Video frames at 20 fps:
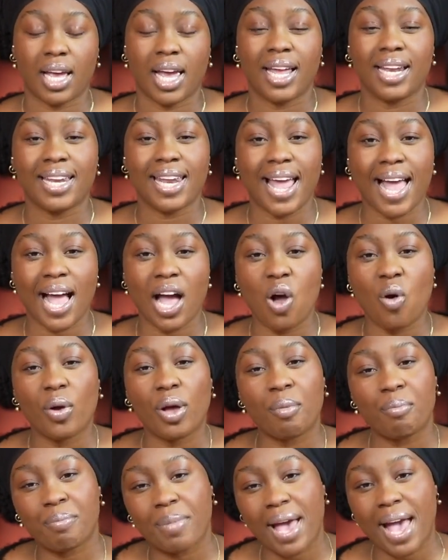and now
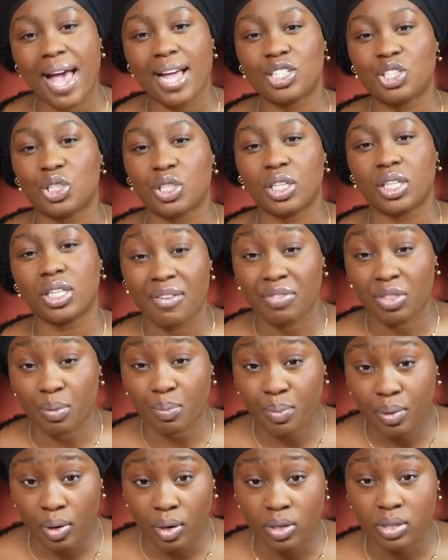imagine if the
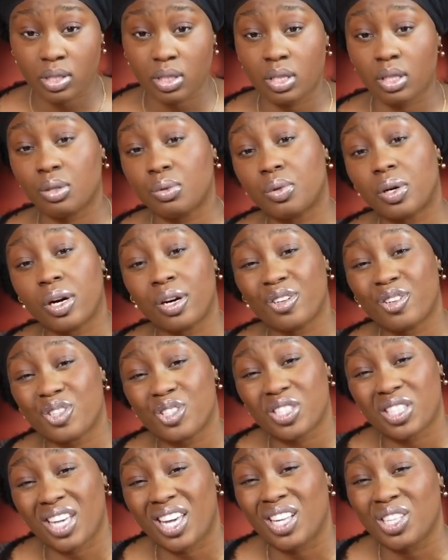person who
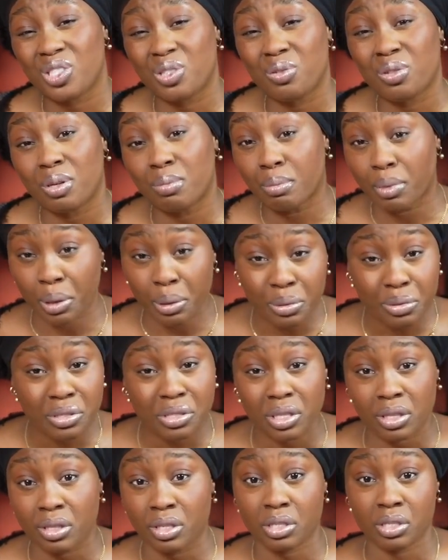understands you the
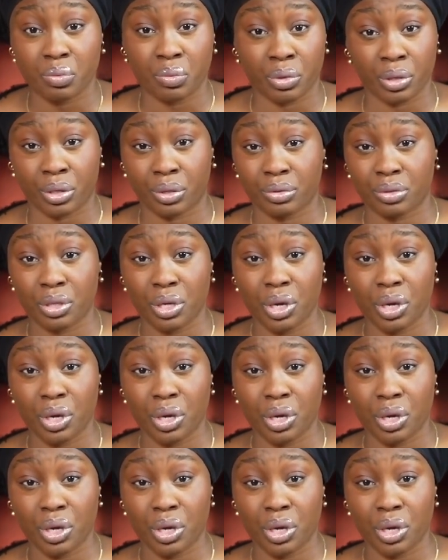most in this world,